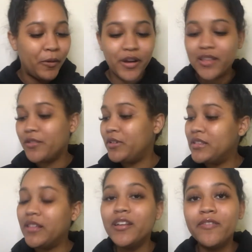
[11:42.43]
It's a
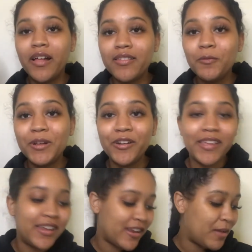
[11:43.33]
retelling of Alice in Wonderland,
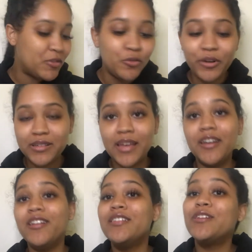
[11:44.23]
and I'm super excited, and
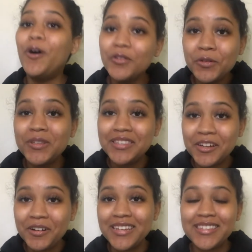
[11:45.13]
it's also a
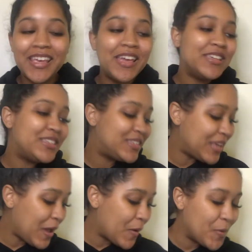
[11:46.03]
series,
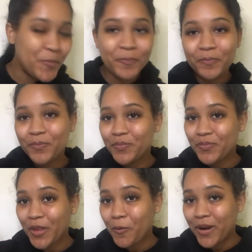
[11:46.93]
so
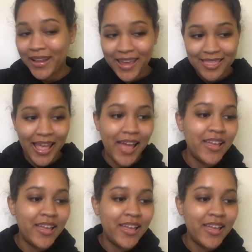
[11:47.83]
we're gonna get that.